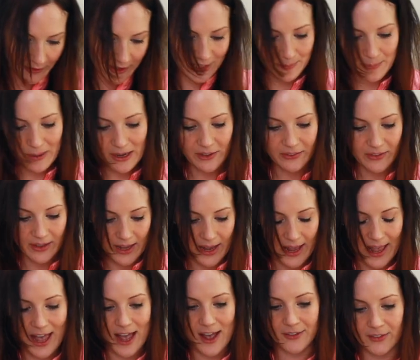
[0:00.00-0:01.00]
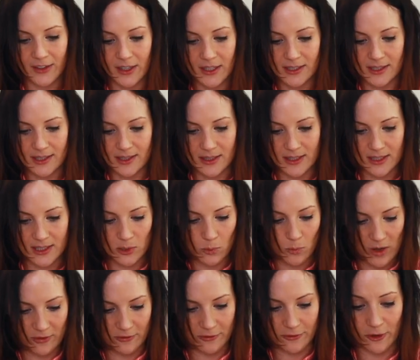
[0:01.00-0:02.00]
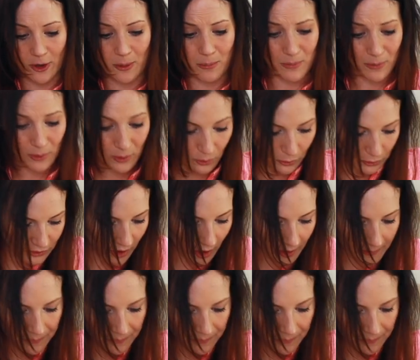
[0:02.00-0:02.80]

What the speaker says: first pair that I have is this one from Lotto.